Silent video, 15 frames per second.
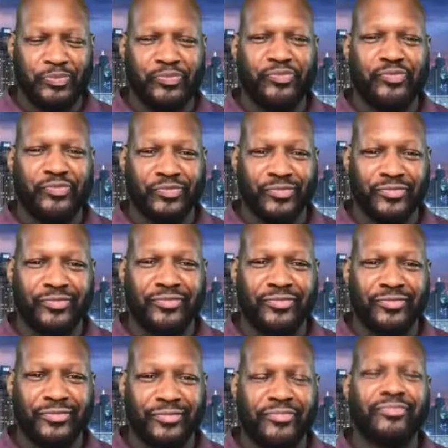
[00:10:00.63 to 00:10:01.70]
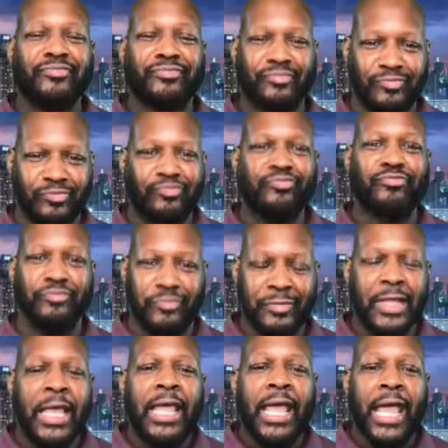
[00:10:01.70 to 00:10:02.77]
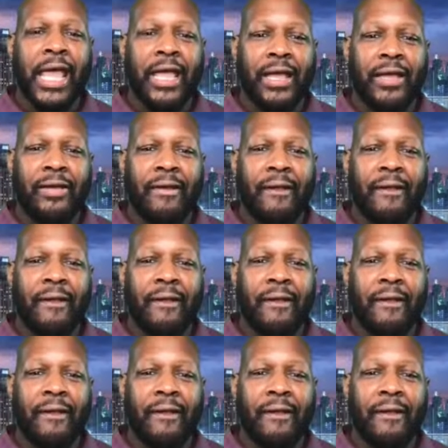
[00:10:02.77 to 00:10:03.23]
Yeah. No, it was